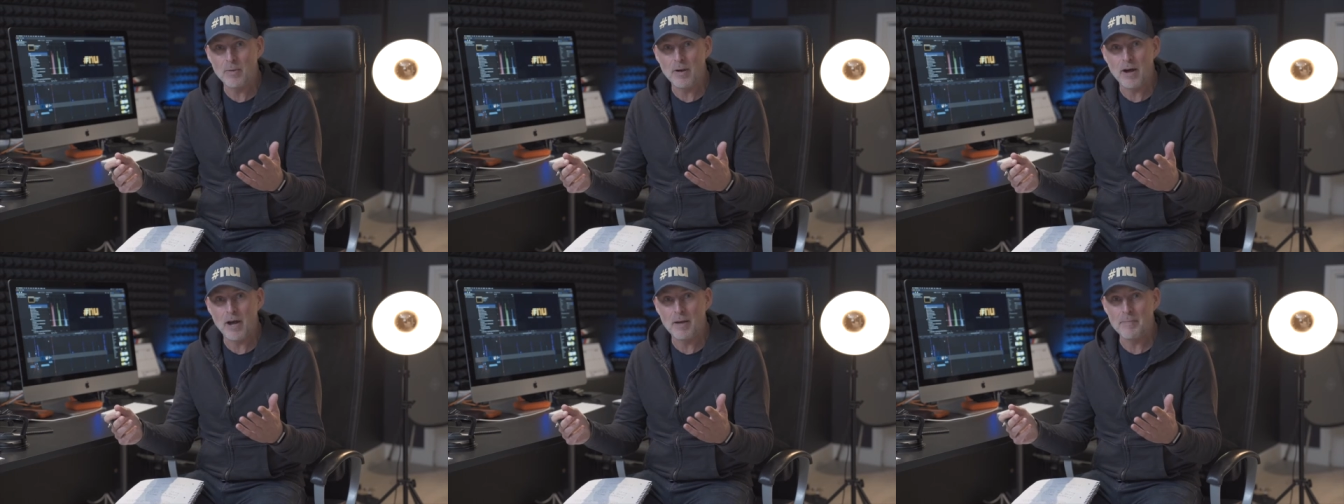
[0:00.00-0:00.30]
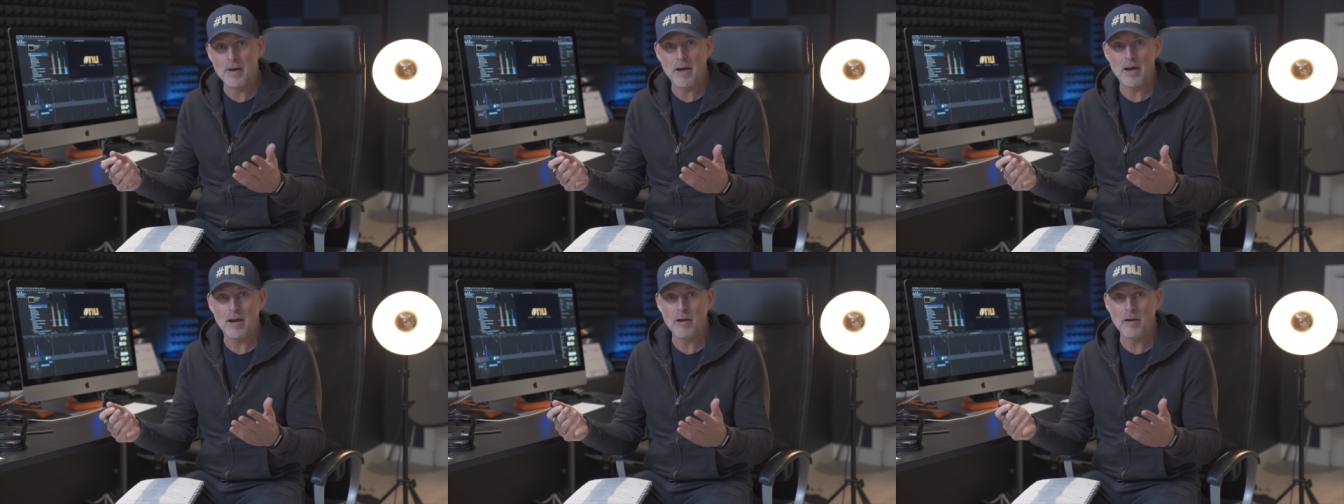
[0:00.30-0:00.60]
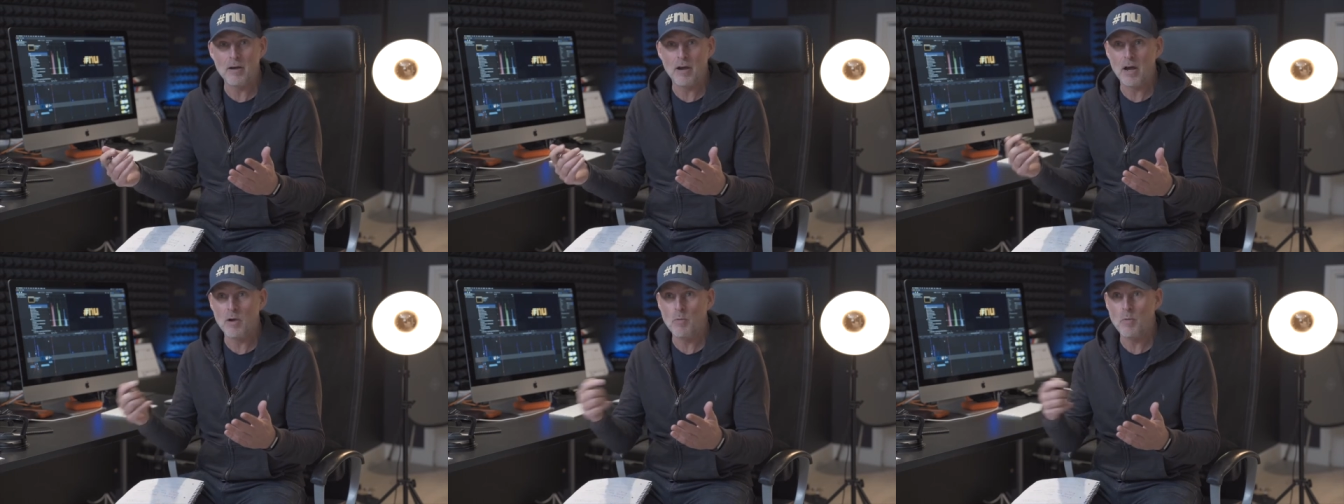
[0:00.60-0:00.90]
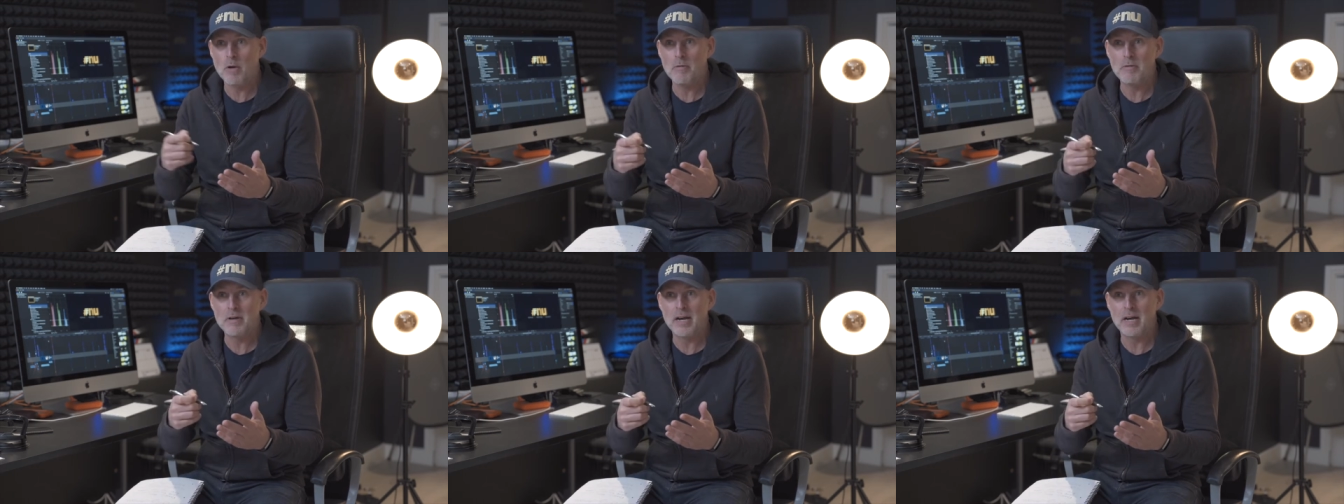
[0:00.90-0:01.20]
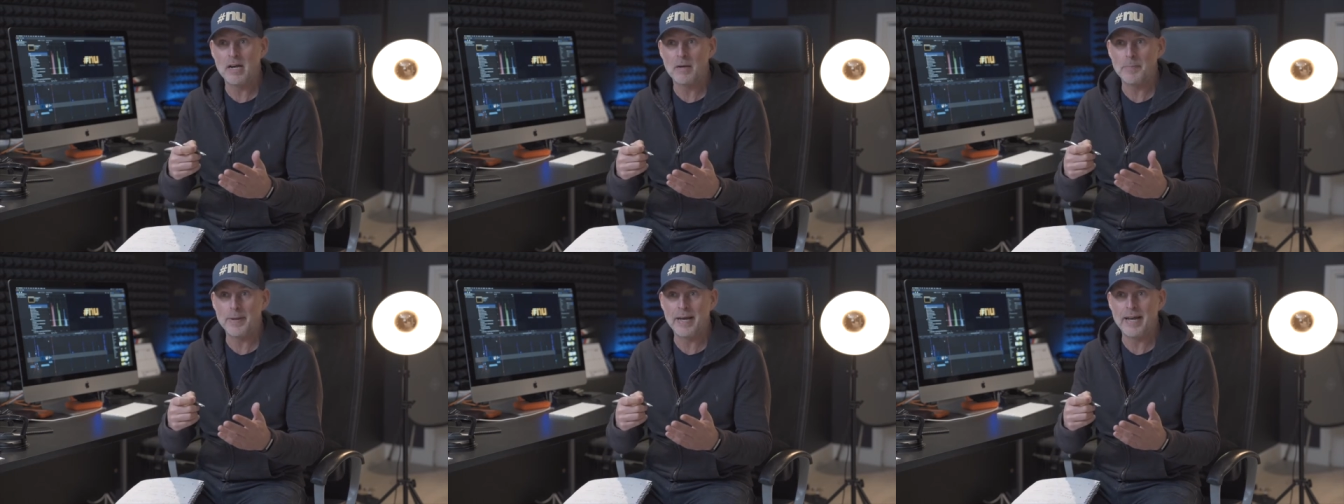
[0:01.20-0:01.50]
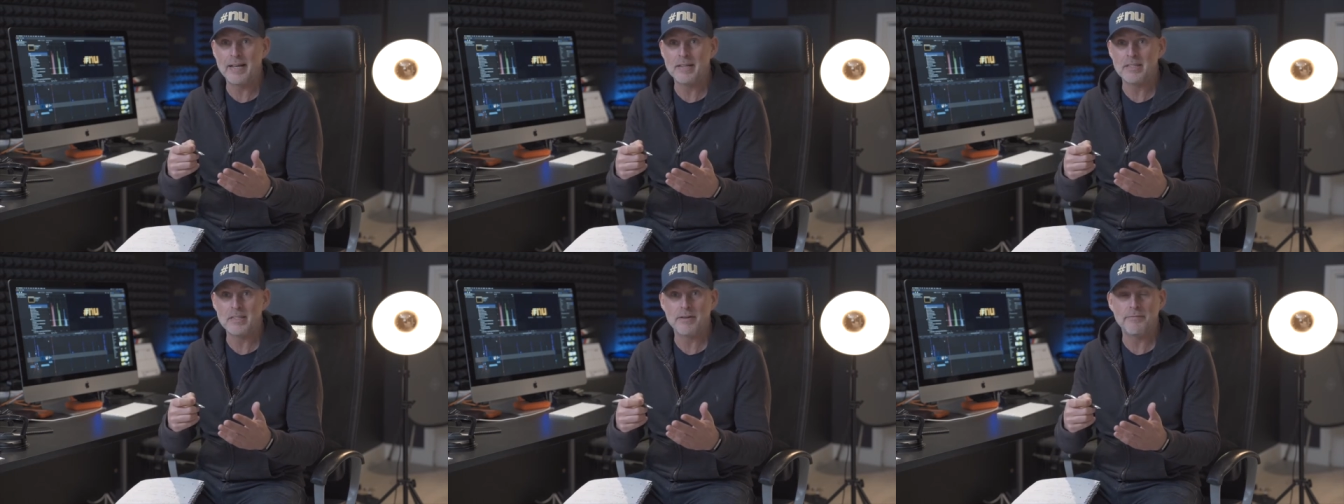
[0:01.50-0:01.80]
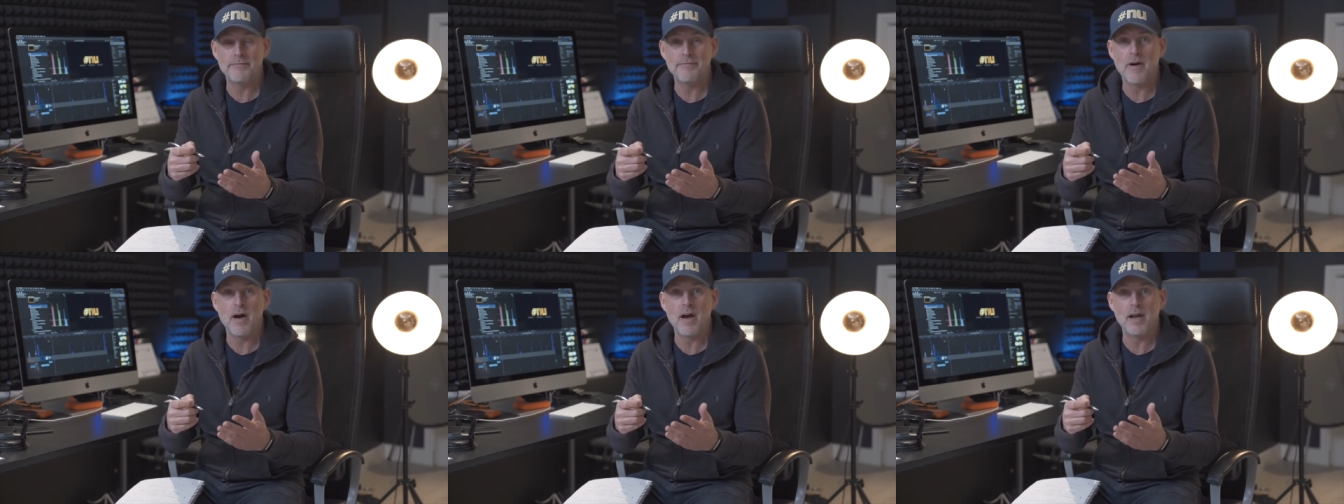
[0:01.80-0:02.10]
I woke up at
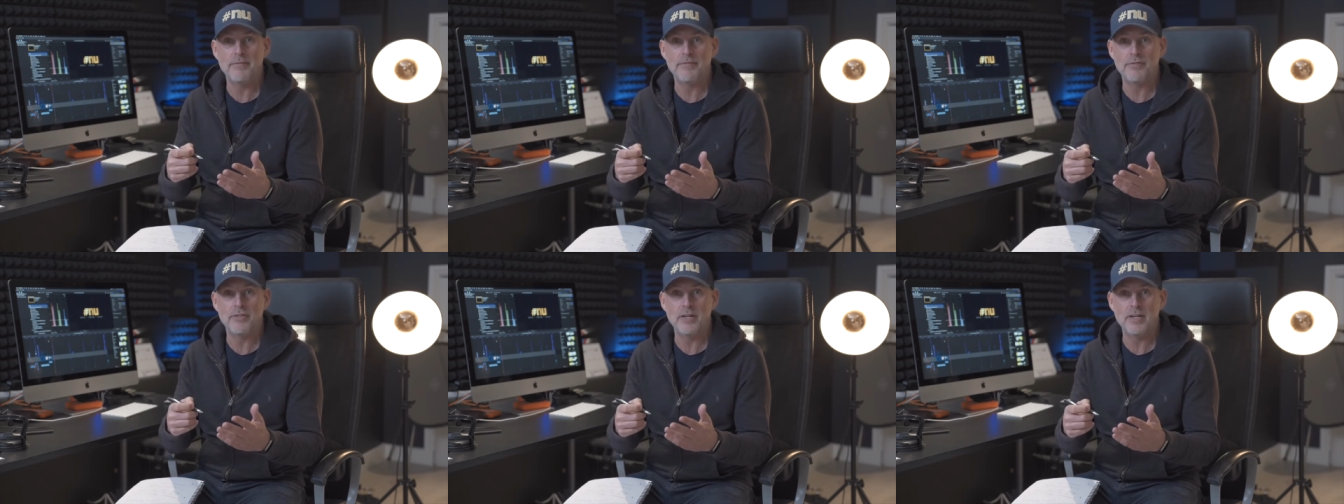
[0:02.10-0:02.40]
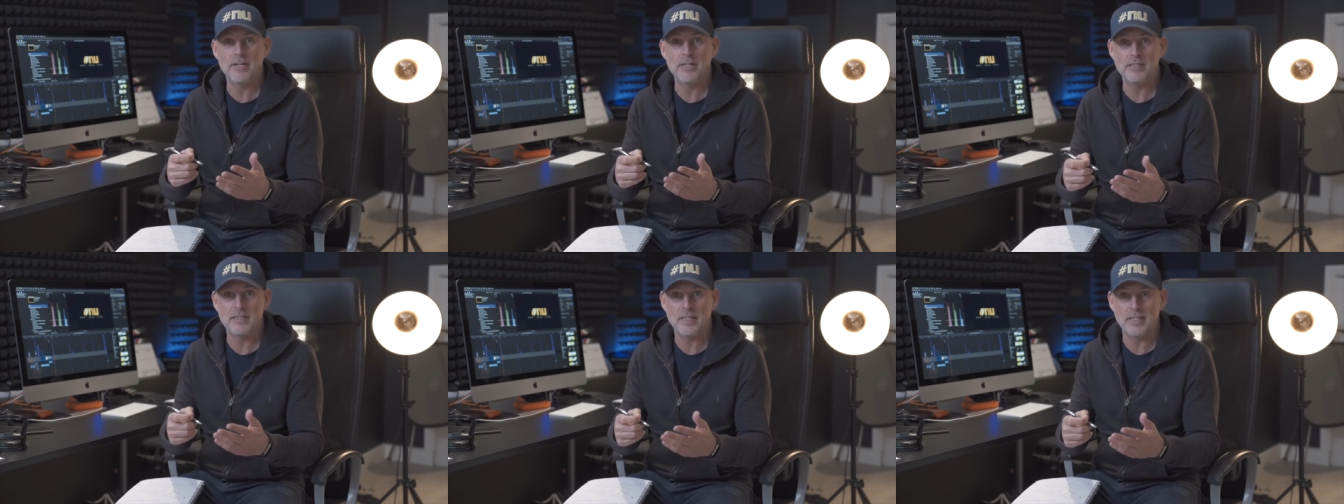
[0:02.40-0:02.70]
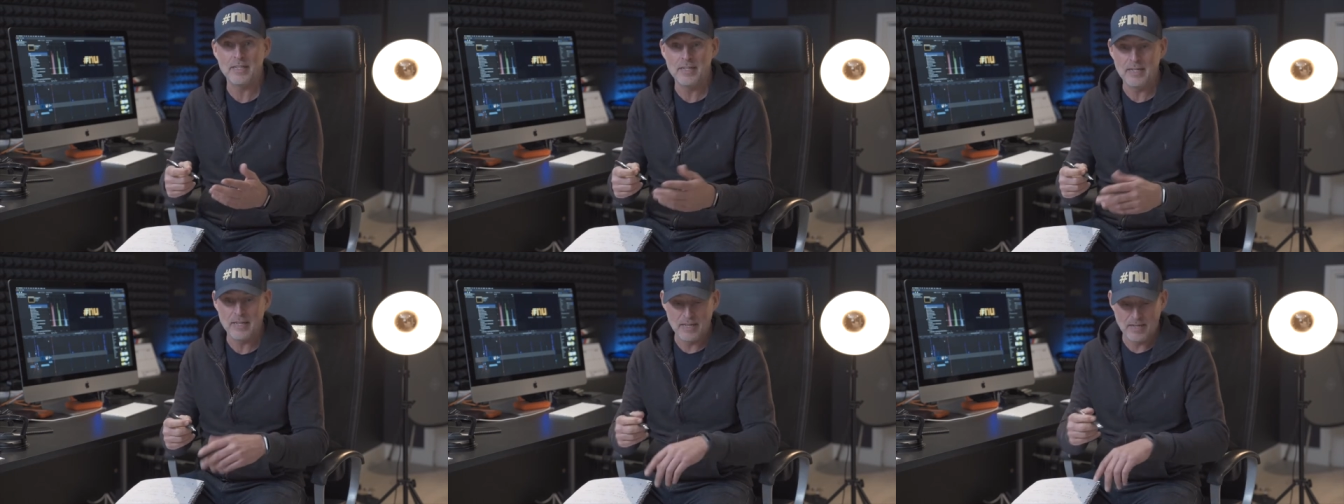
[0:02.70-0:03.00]
5:30,